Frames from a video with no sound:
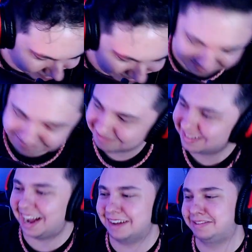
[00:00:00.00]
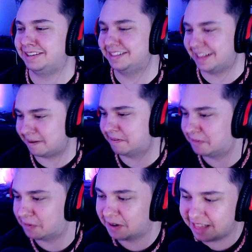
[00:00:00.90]
What a I've seen that
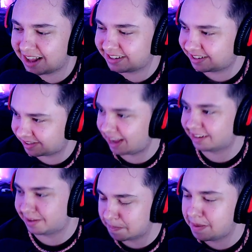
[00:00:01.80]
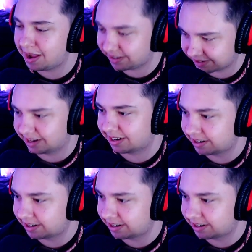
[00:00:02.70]
before. That's amazing.